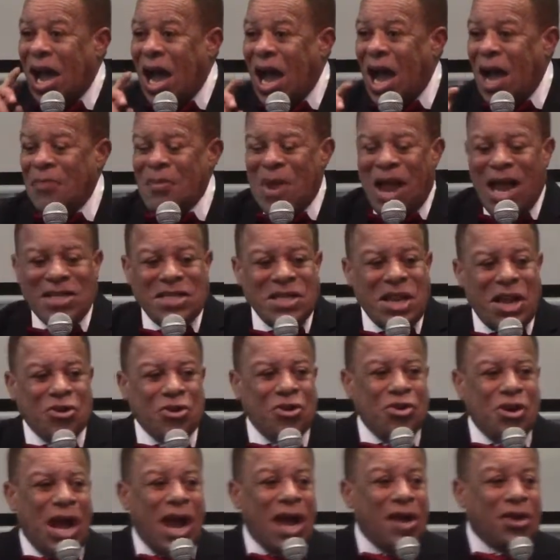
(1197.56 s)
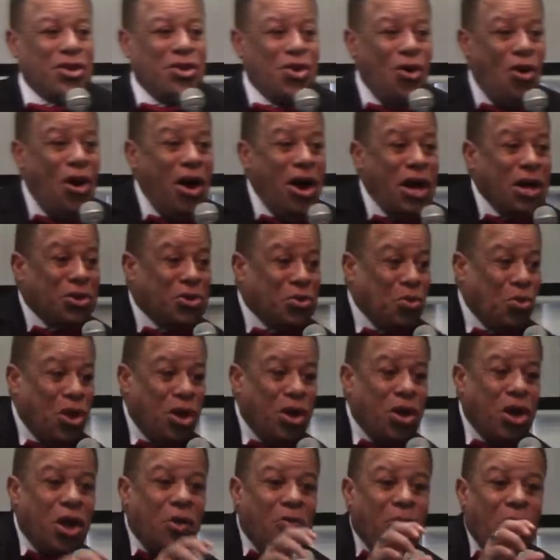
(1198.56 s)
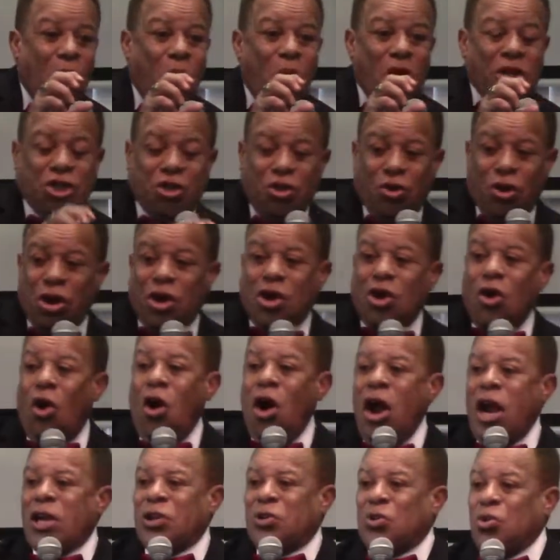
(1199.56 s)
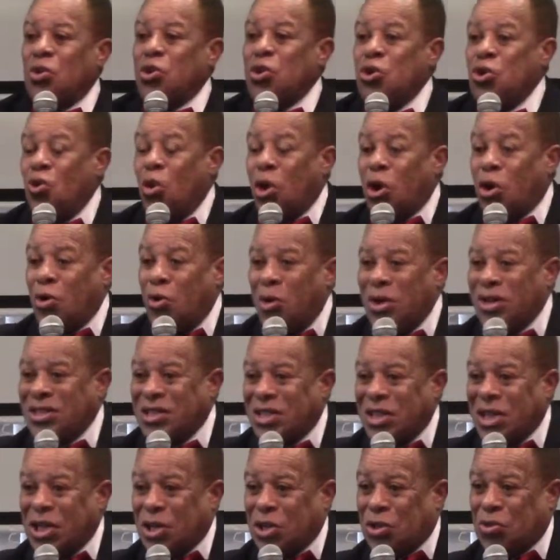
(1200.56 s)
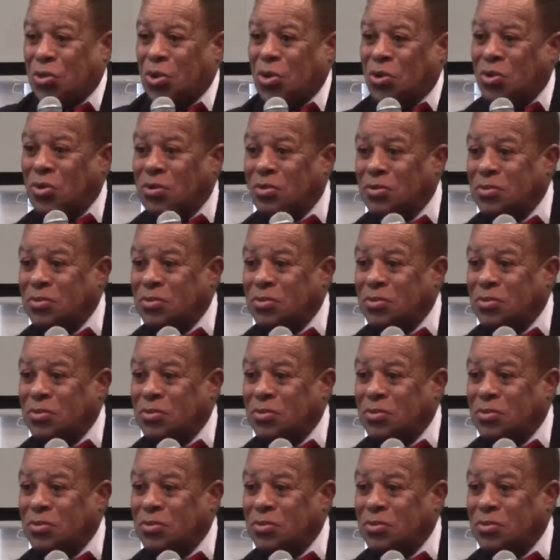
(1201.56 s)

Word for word: I'm not saying you're not going through it, but what you're going through, you are going to get through.